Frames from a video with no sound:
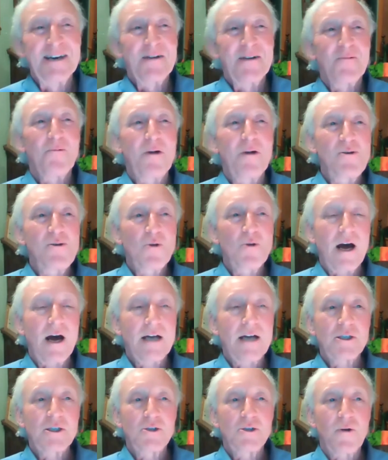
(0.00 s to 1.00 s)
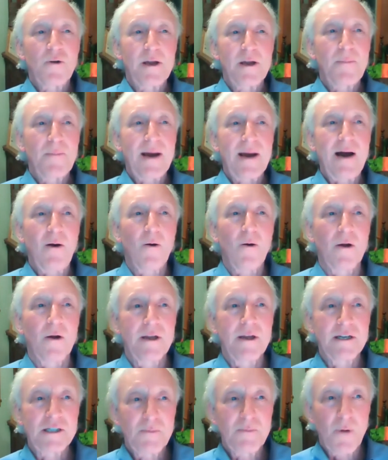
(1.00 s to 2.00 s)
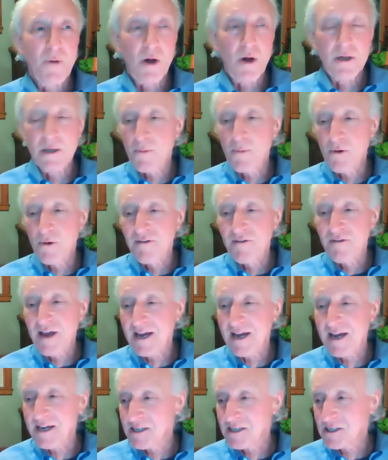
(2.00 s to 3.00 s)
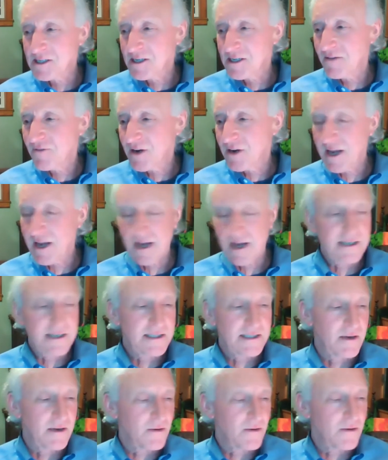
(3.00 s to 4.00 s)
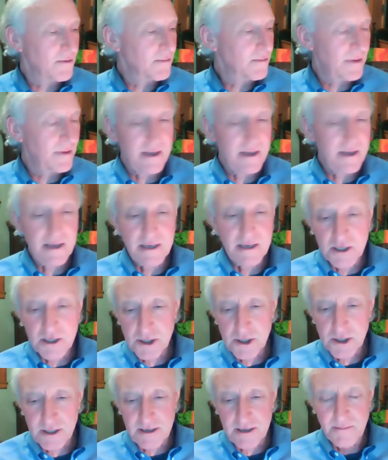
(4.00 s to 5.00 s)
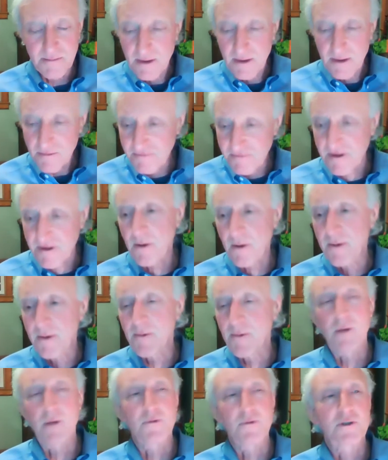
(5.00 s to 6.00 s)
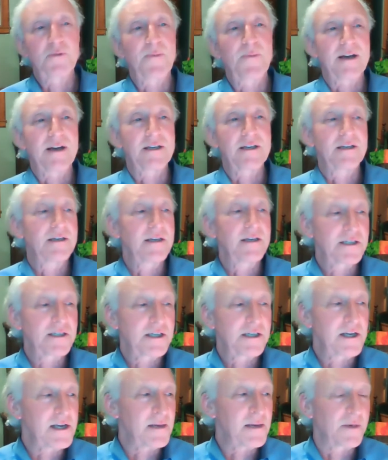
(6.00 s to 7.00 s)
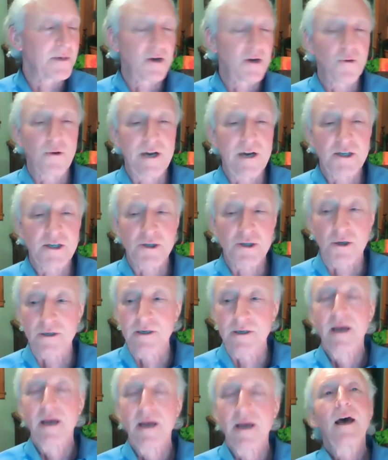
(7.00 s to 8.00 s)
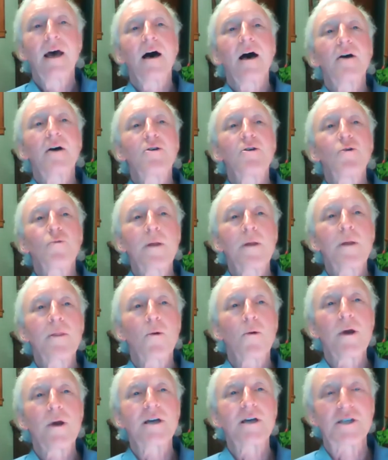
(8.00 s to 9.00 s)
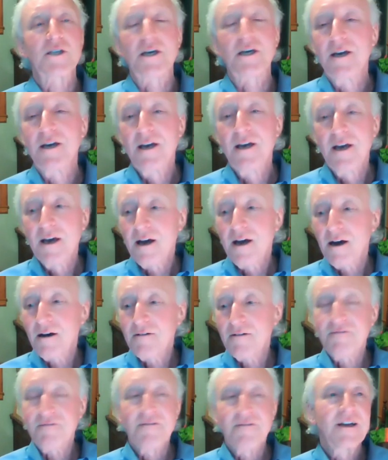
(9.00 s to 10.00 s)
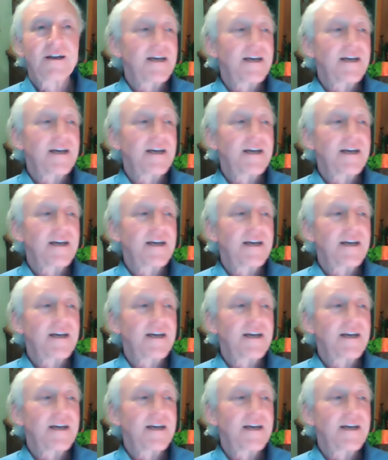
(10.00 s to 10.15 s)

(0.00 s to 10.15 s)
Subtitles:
when you concentrate power in a small number of hands, even hands that are initially very well respected, esteemed, credentialed, you run the risk of